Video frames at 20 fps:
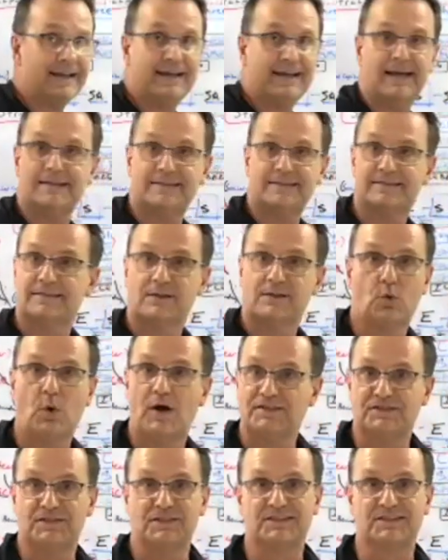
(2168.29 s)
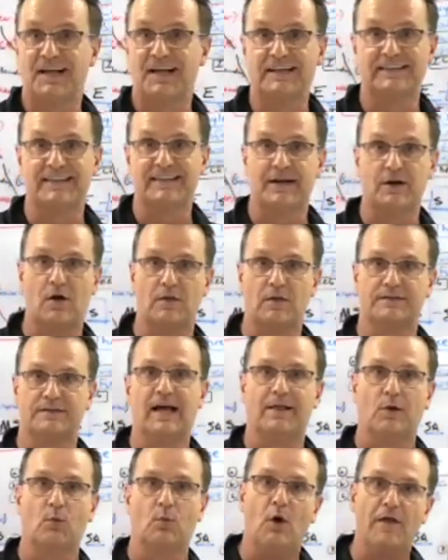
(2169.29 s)
get questions like that all the
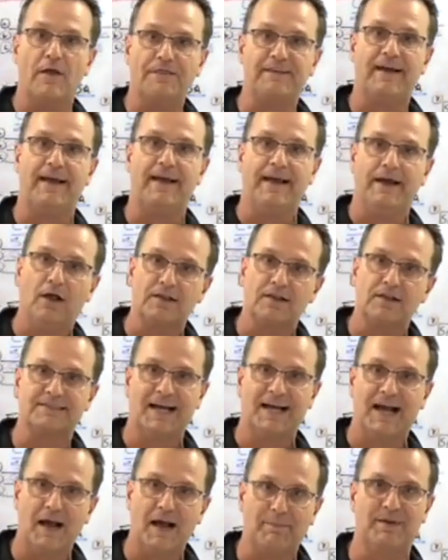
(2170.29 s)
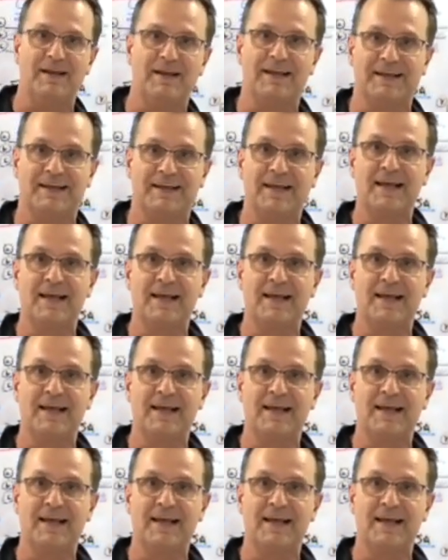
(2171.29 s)
time. Like, what the hell is happening